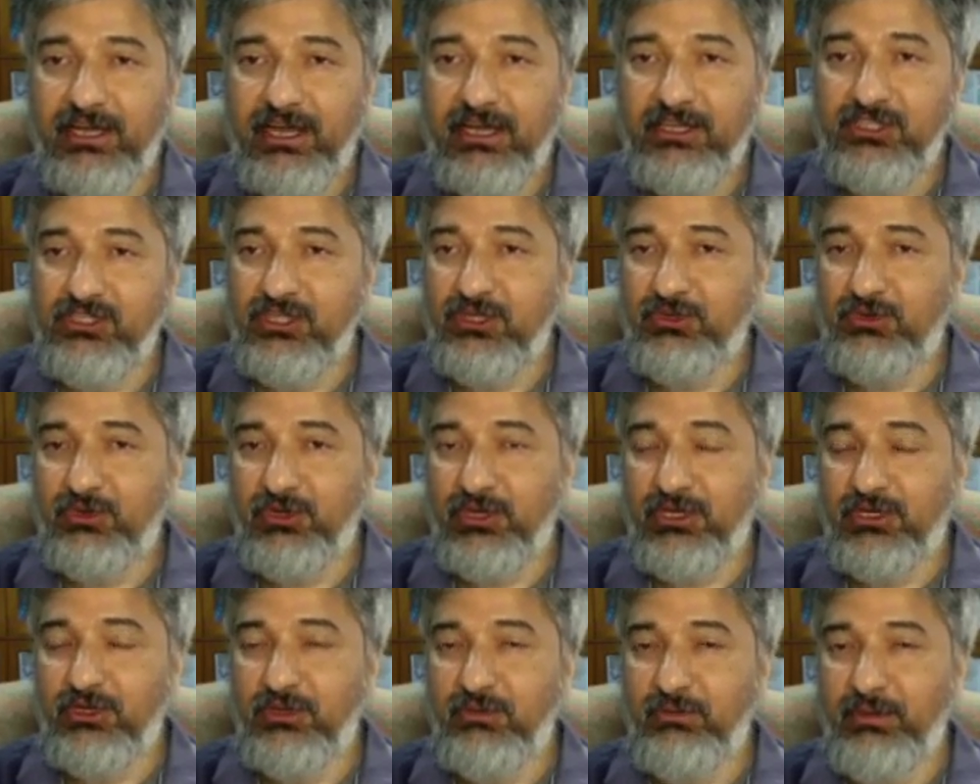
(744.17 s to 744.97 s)
actually, who
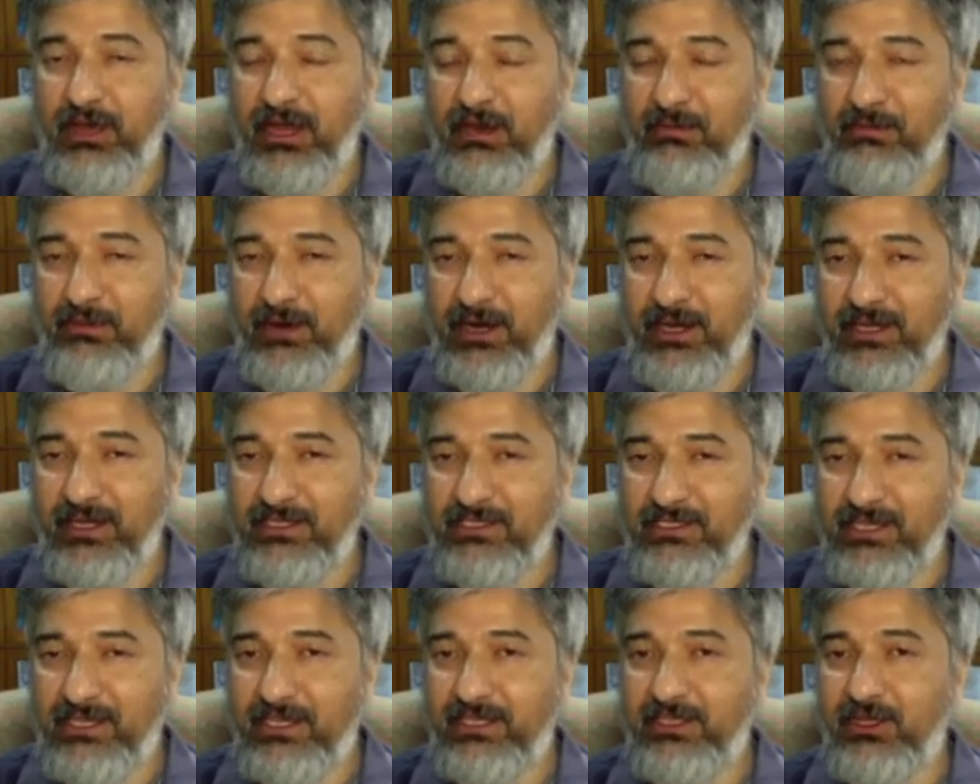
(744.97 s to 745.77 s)
got Nobel
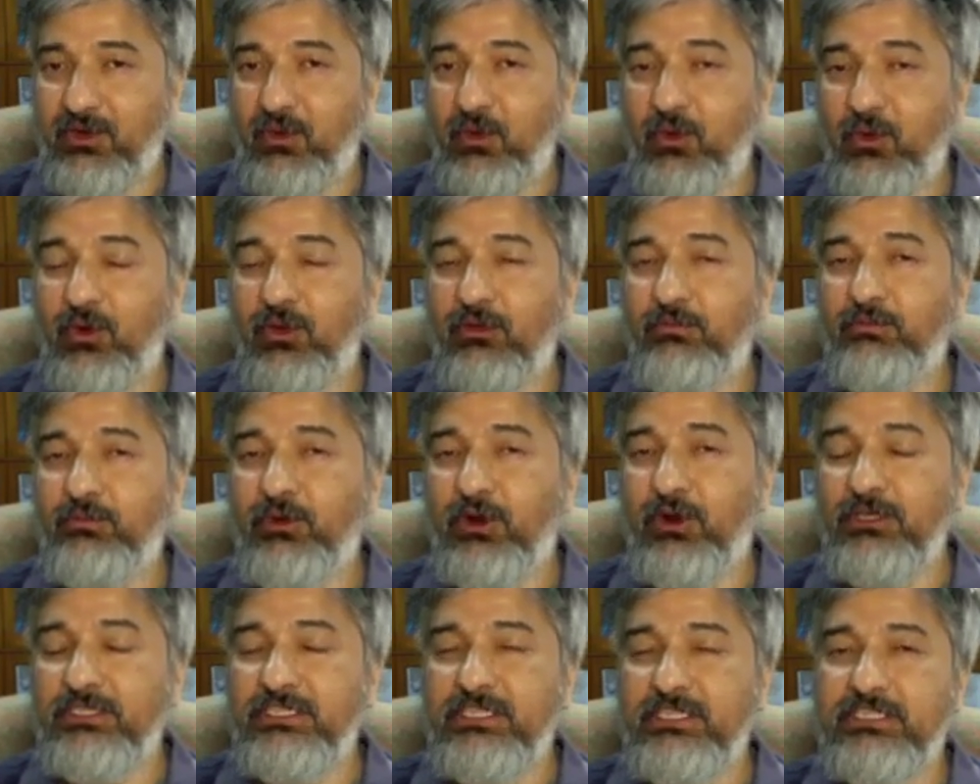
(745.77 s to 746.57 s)
Prize, and the whole
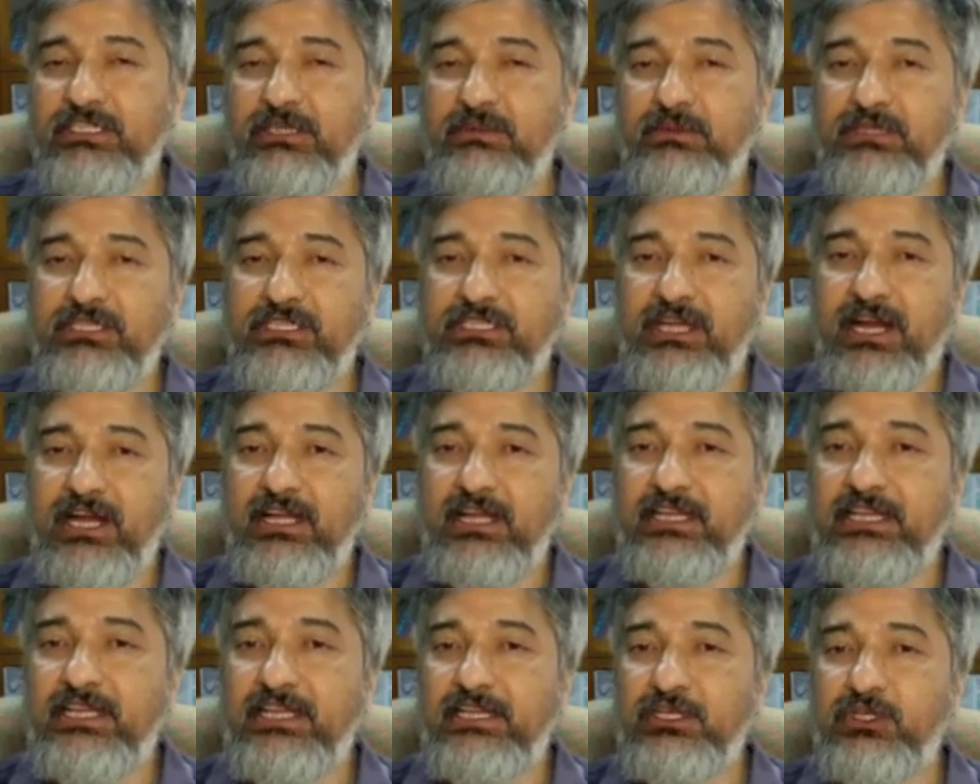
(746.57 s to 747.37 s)
process of
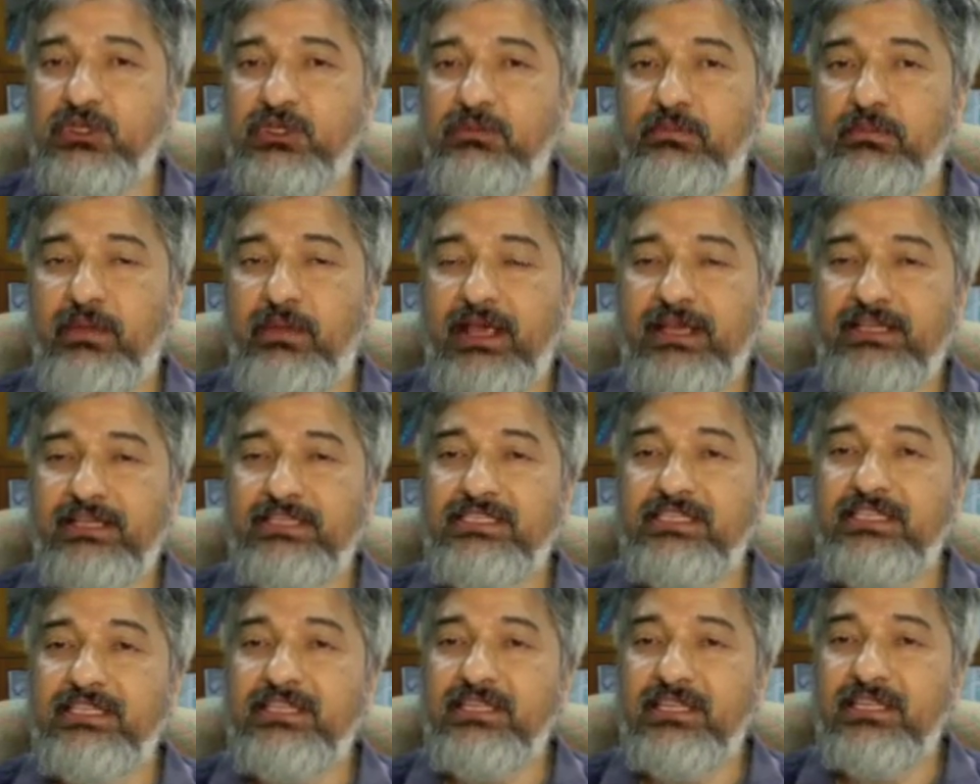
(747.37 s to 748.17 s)
starting to make
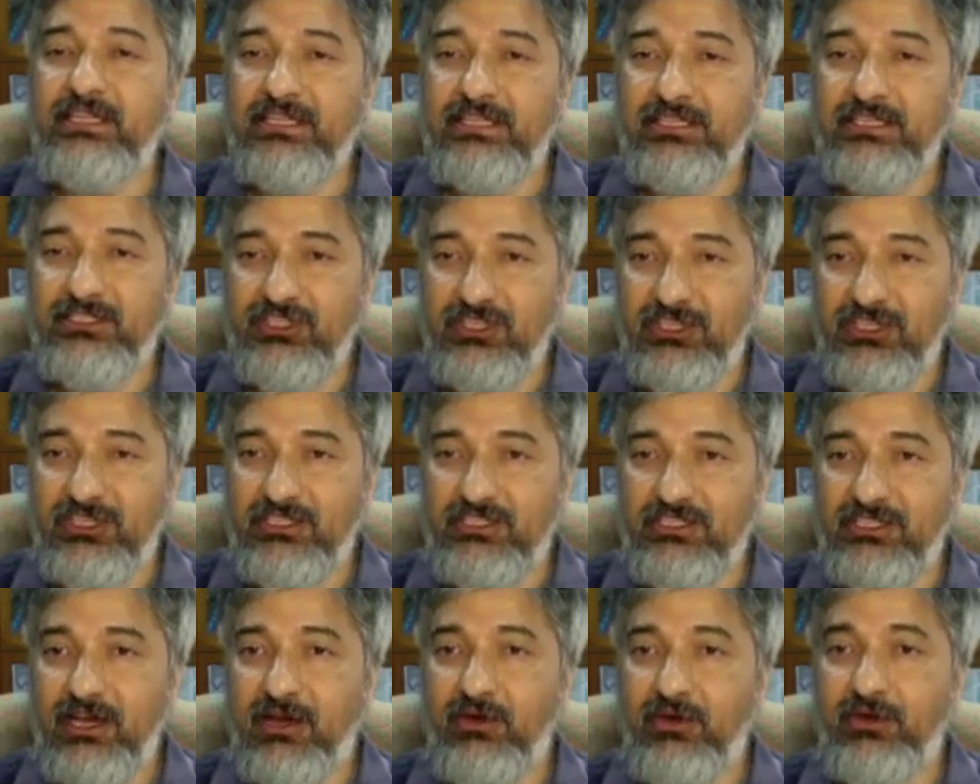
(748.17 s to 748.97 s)
synthetic
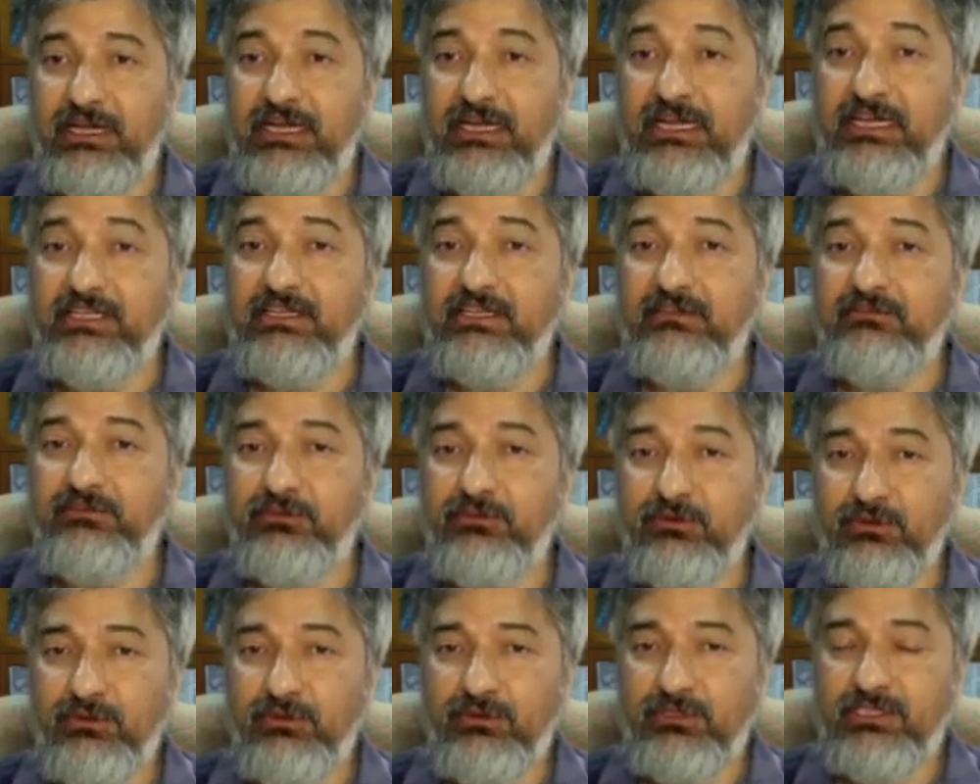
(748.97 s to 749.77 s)
genes now yielding
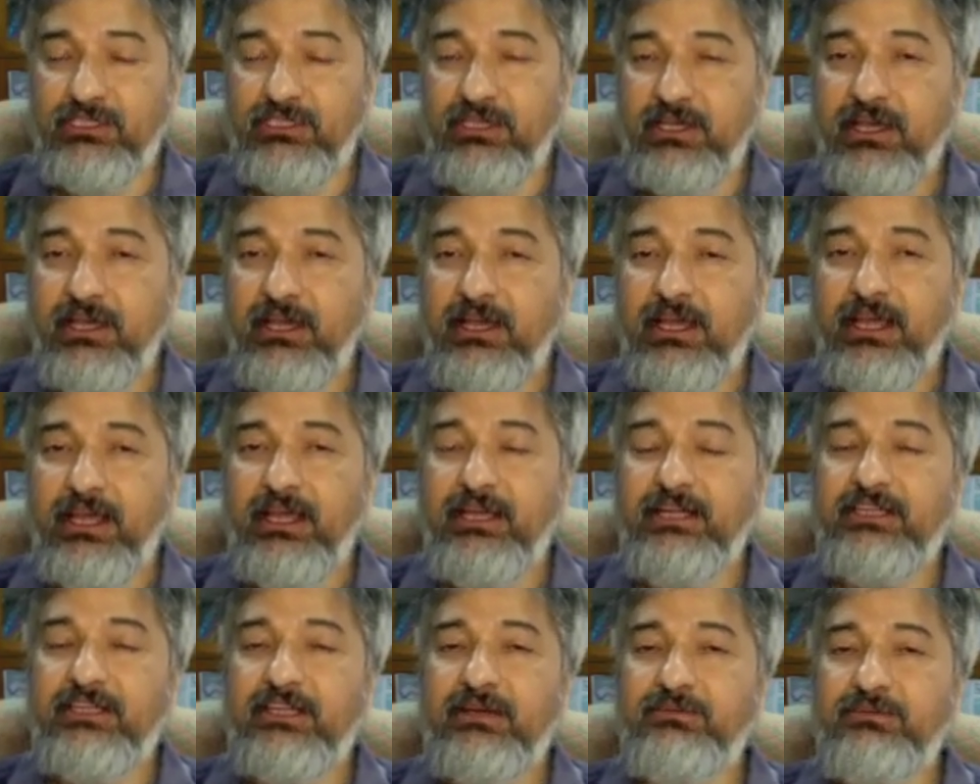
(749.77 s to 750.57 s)
fruits
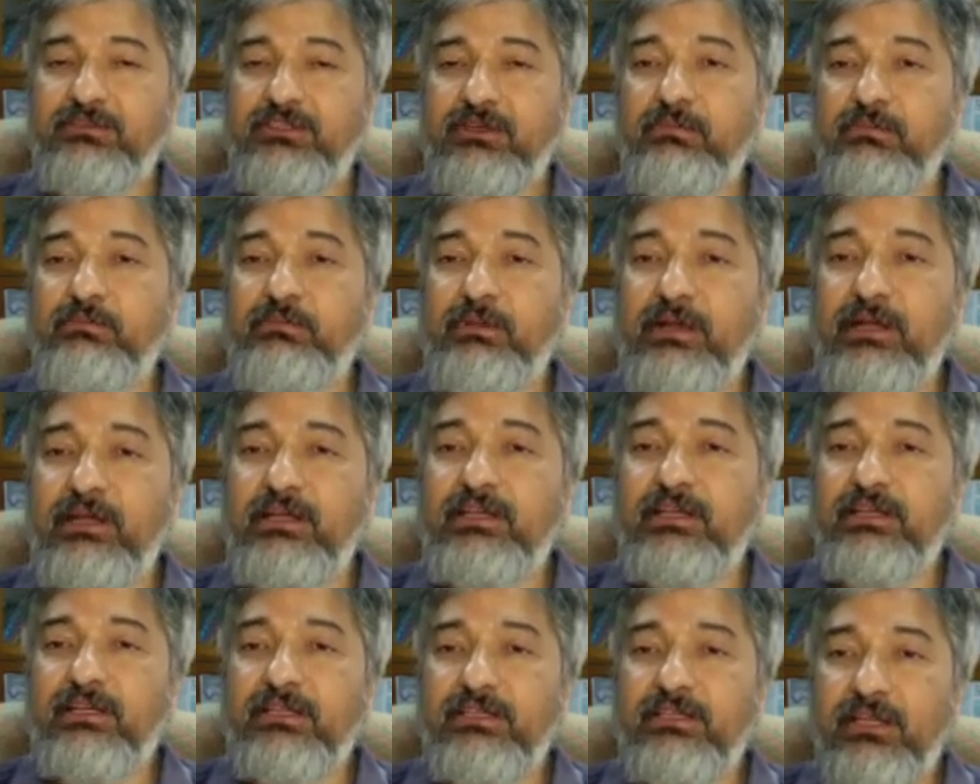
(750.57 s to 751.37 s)
in terms of
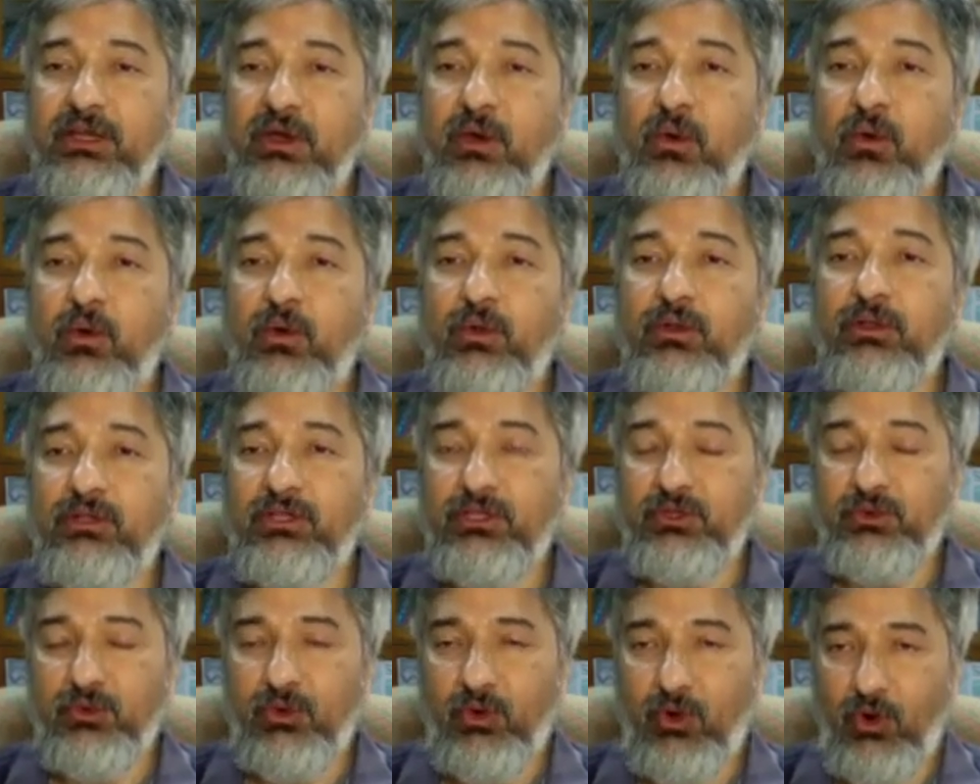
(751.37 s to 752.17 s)
building the whole
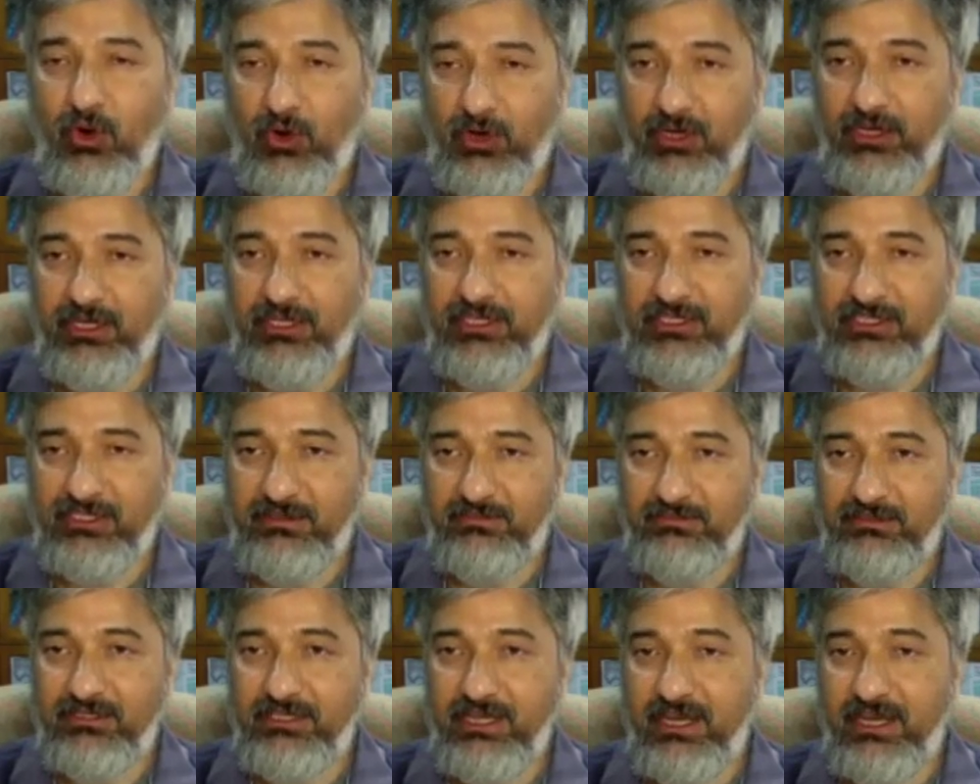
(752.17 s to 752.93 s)
new organisms.